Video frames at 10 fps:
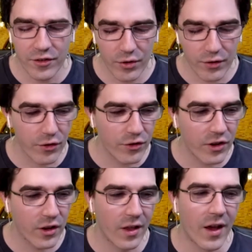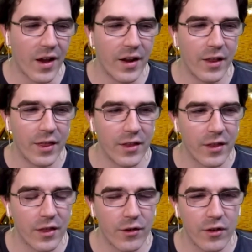of searching online, I think that
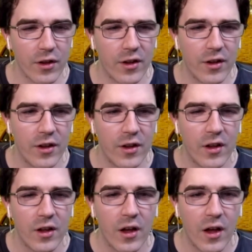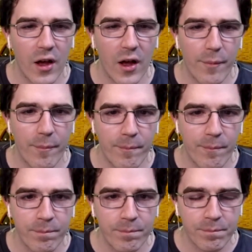there's a, um,
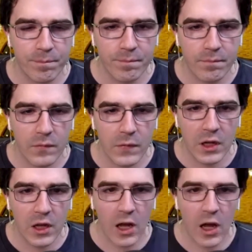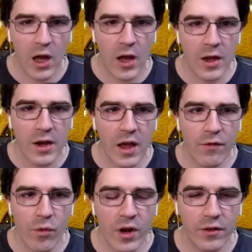and everyone
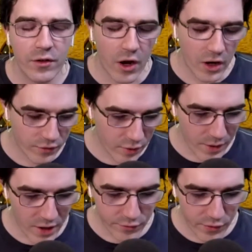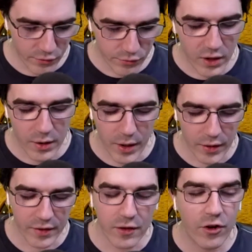has talked for the past few years, right, about like the
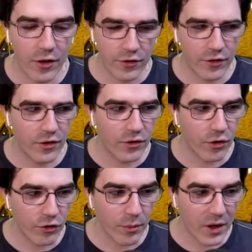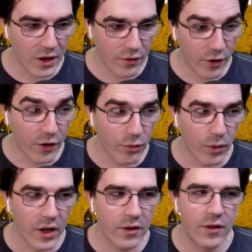challenges of social media in various
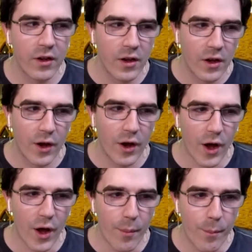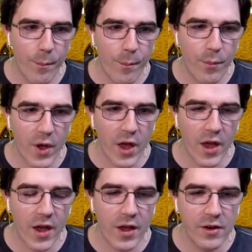ways. Um,
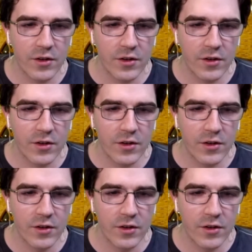and